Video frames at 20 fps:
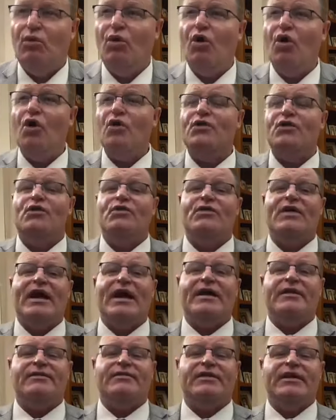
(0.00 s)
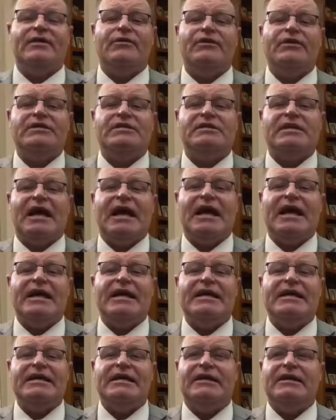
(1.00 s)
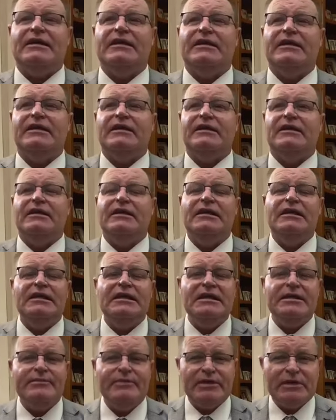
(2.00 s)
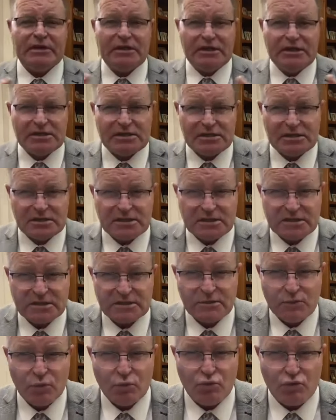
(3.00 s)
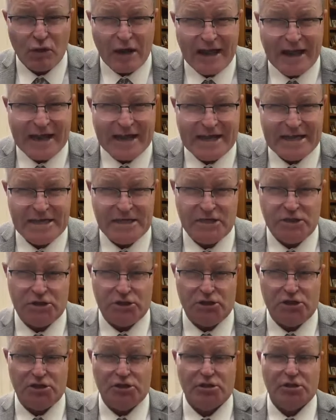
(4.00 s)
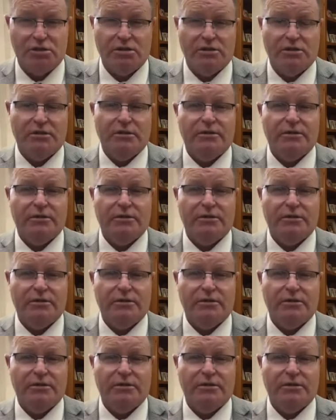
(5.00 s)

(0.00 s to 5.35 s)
More than that, there is a limitless range